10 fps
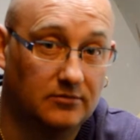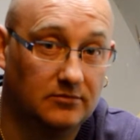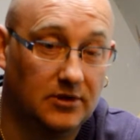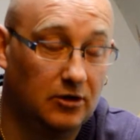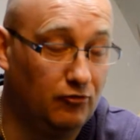
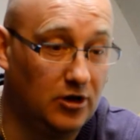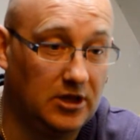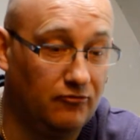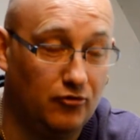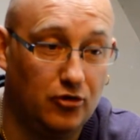I really
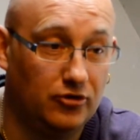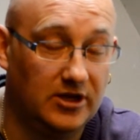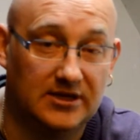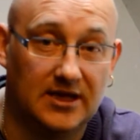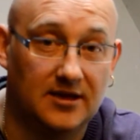ruined the
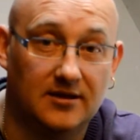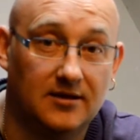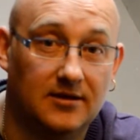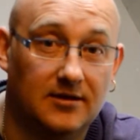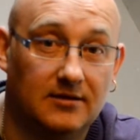day,
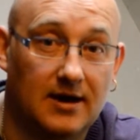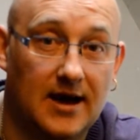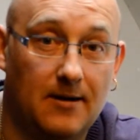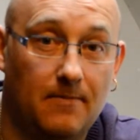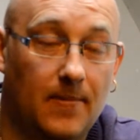
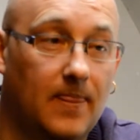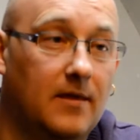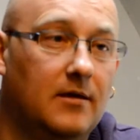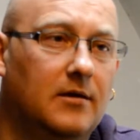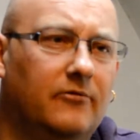
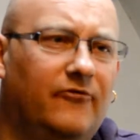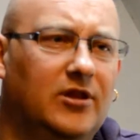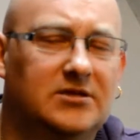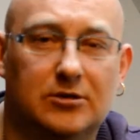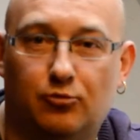for the
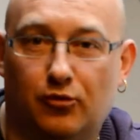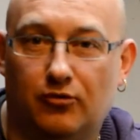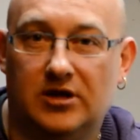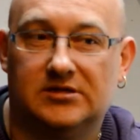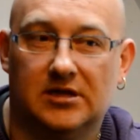simple
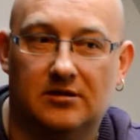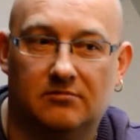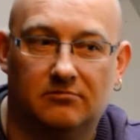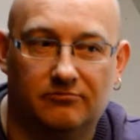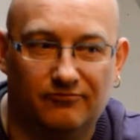reason
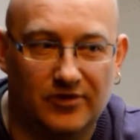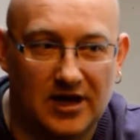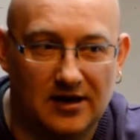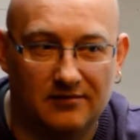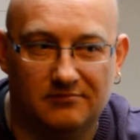
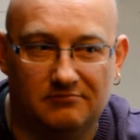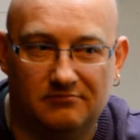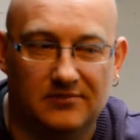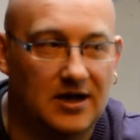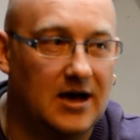that
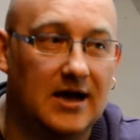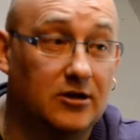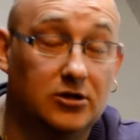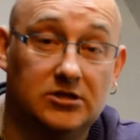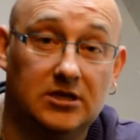I
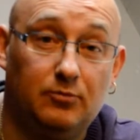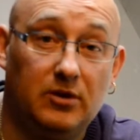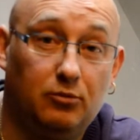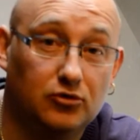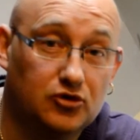could see
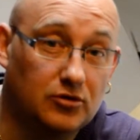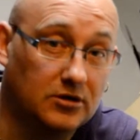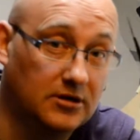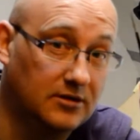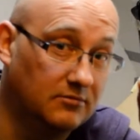people
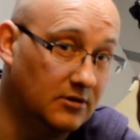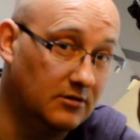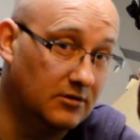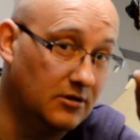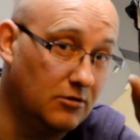struggling, that
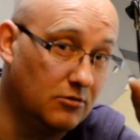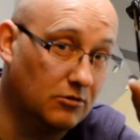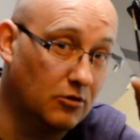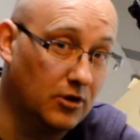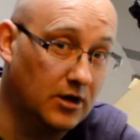they're not
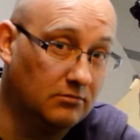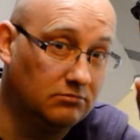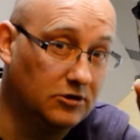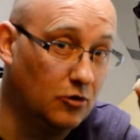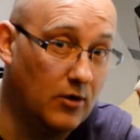going to
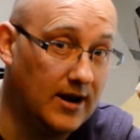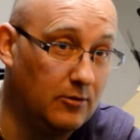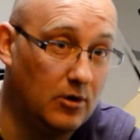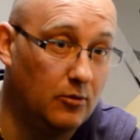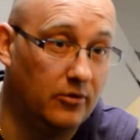go
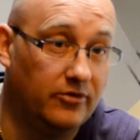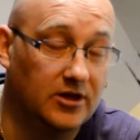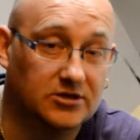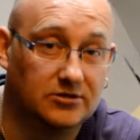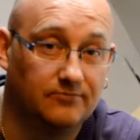anywhere with
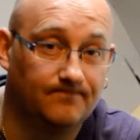this.